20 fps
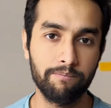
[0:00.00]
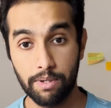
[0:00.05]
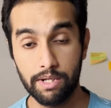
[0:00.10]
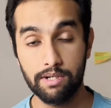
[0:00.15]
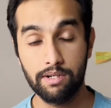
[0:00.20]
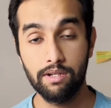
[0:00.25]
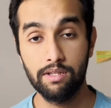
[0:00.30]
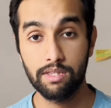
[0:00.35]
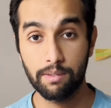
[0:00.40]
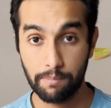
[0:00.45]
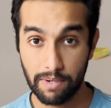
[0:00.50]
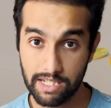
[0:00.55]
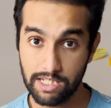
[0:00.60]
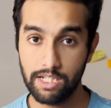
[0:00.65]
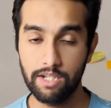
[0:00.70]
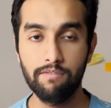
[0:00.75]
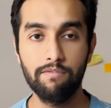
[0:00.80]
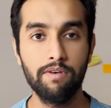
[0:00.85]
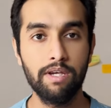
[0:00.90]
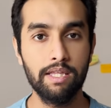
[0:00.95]
But the
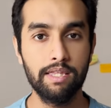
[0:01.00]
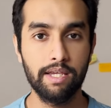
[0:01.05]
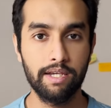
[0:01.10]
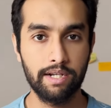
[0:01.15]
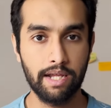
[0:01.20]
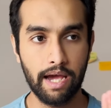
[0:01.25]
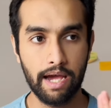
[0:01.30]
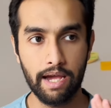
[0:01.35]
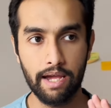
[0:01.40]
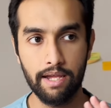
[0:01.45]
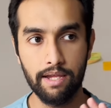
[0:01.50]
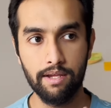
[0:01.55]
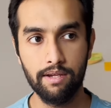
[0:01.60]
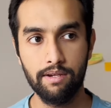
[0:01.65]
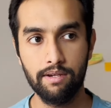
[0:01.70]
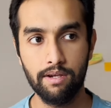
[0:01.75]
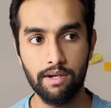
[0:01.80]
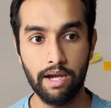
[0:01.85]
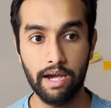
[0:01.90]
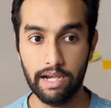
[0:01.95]
basic way that
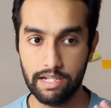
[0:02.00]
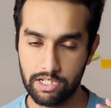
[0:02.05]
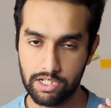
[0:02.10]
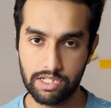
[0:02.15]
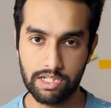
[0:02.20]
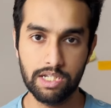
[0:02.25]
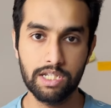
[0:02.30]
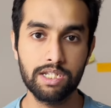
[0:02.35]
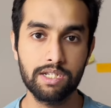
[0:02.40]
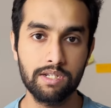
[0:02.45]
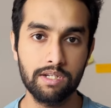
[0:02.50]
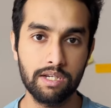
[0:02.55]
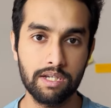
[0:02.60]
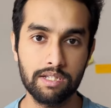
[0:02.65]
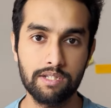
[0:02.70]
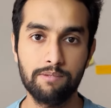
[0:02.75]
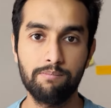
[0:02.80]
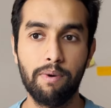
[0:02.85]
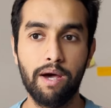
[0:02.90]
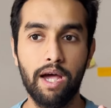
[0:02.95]
I suggest
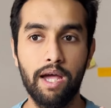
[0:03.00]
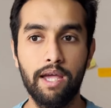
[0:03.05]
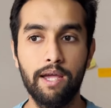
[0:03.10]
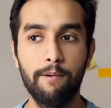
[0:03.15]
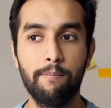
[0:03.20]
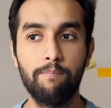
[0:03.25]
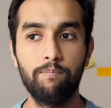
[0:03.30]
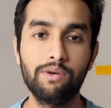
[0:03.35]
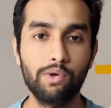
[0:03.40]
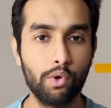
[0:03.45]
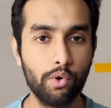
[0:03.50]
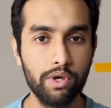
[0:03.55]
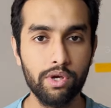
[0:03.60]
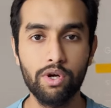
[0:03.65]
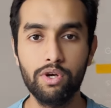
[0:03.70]
is by going